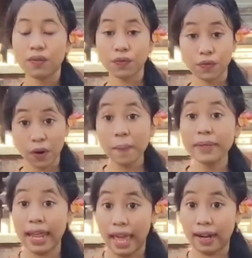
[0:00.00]
From
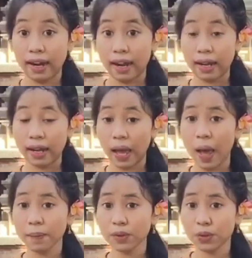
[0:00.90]
there
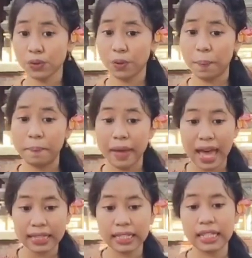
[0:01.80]
comes
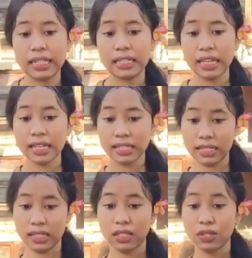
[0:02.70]
bad intention
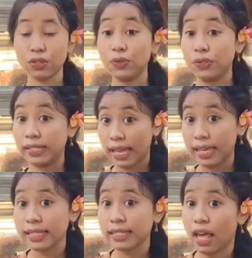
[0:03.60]
to
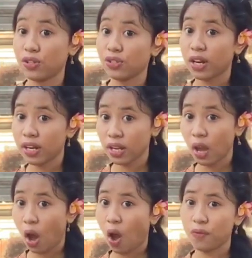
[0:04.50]
seize Lion Shari
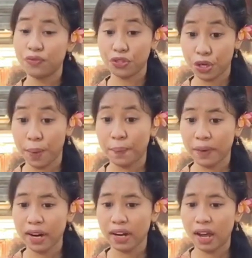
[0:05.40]
of
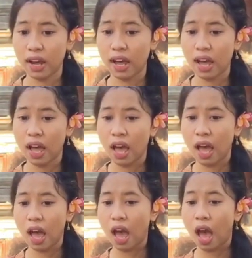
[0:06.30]
Jayaprana.
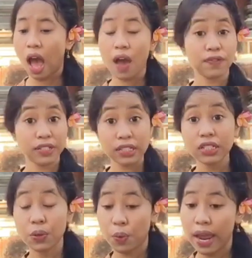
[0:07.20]
After
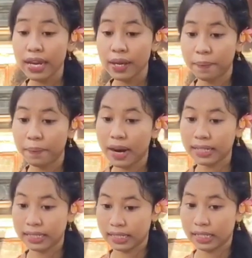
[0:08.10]
the wedding
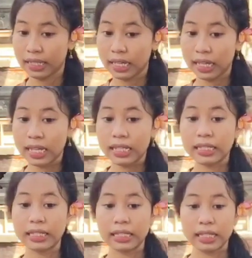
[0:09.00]
party,
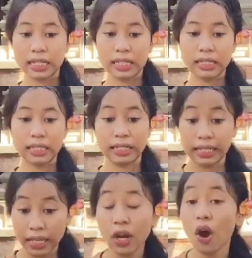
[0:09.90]
the
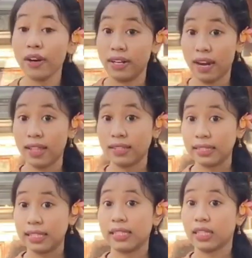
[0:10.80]
king ordered
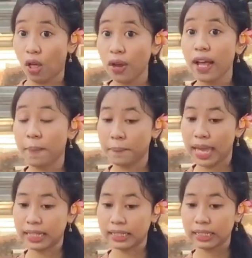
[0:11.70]
this loyal
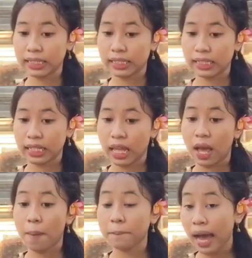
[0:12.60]
man,
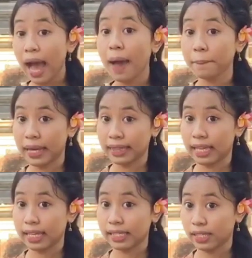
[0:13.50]
Mahapati
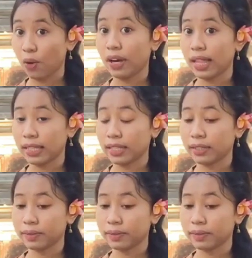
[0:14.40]
Songgaling.